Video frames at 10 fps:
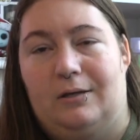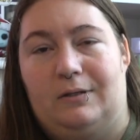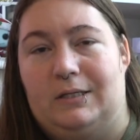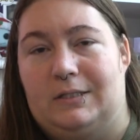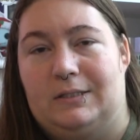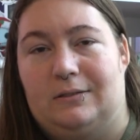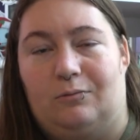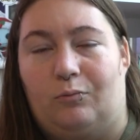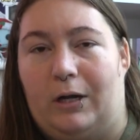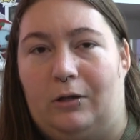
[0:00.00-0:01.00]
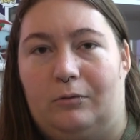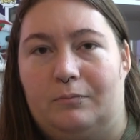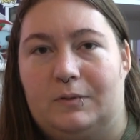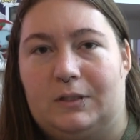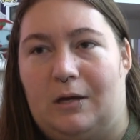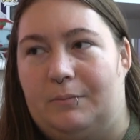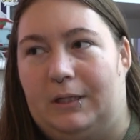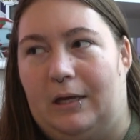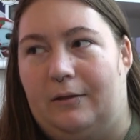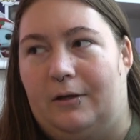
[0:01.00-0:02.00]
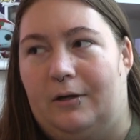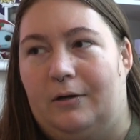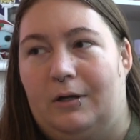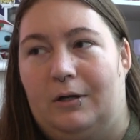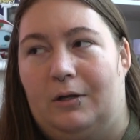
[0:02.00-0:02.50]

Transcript: These realms come together